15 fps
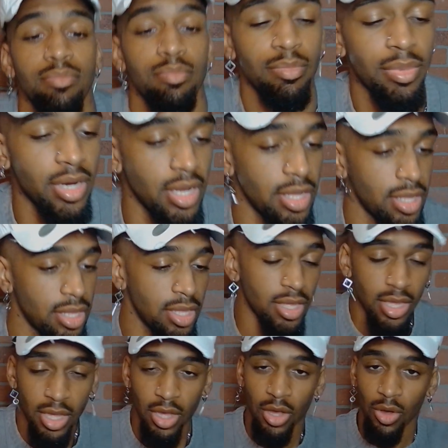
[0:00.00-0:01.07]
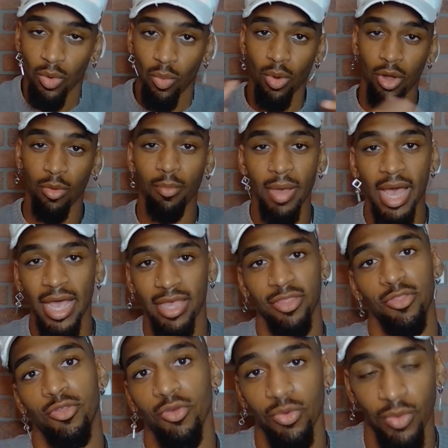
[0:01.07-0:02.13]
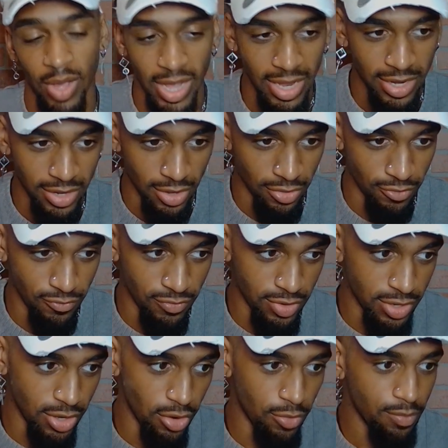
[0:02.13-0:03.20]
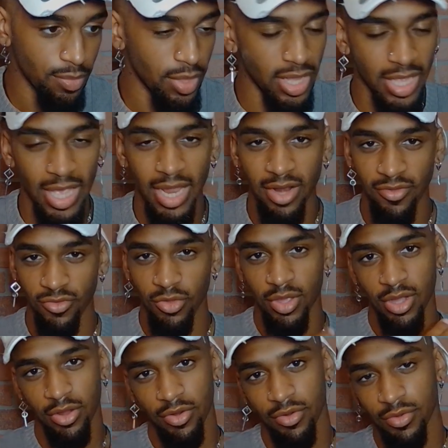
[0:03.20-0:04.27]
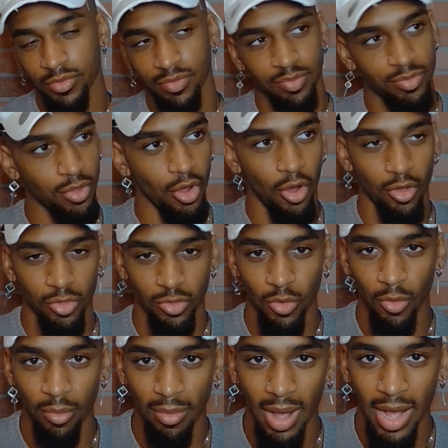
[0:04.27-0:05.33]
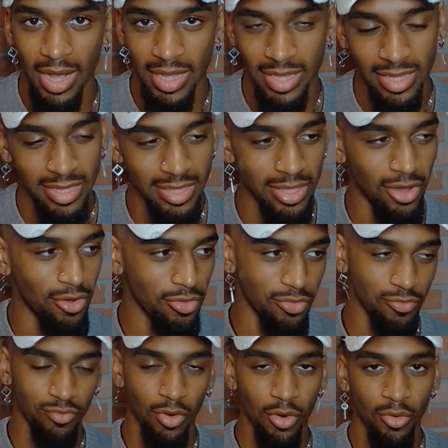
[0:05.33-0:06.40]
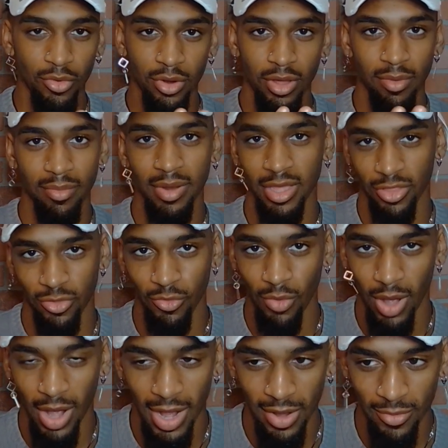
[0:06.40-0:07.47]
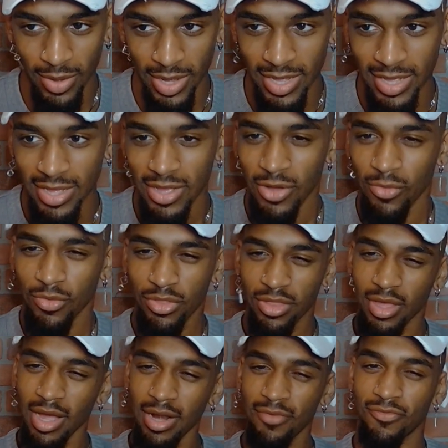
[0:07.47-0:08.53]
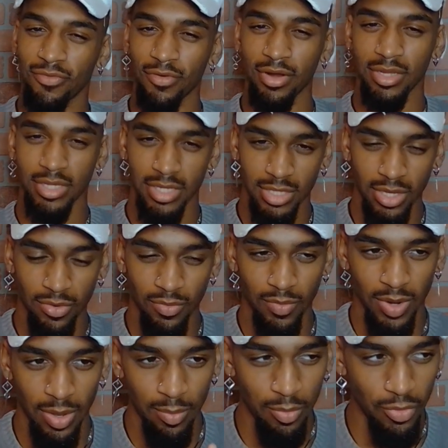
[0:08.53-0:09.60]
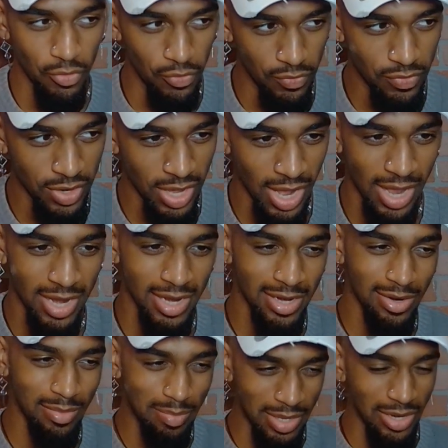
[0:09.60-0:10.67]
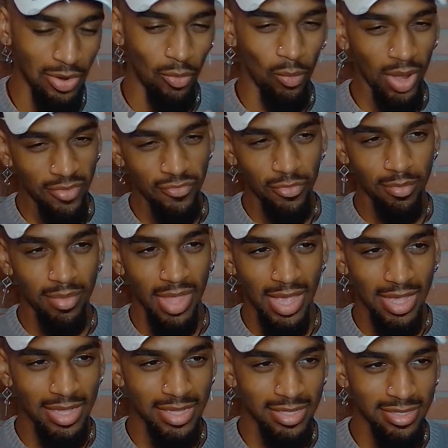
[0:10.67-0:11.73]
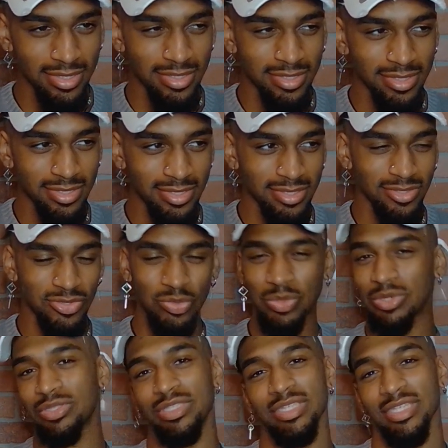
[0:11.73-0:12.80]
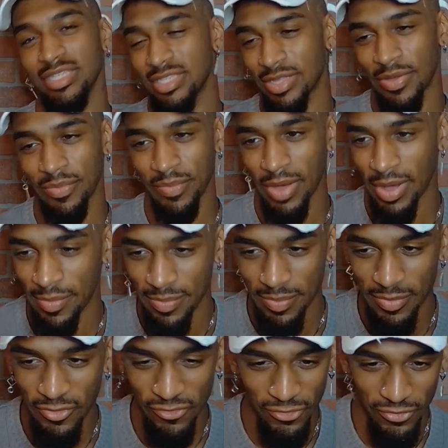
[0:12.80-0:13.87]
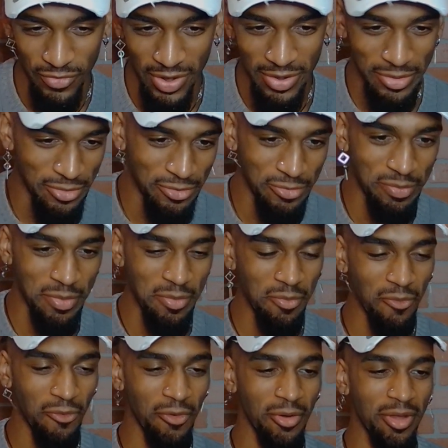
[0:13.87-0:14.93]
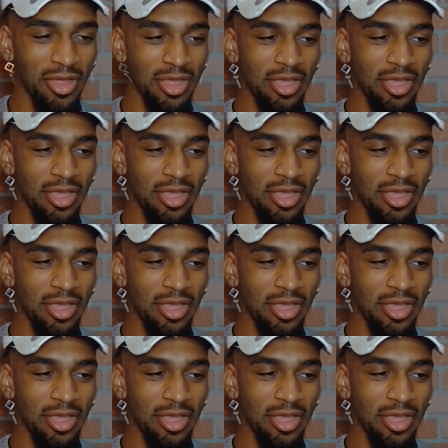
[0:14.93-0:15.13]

But welcome back to another video. Again, if you hear cars going by on the road next to a highway, which is kind of funny. I thought when I moved, I'd end up being away from that. We'll see, because I'm moving around a little bit more.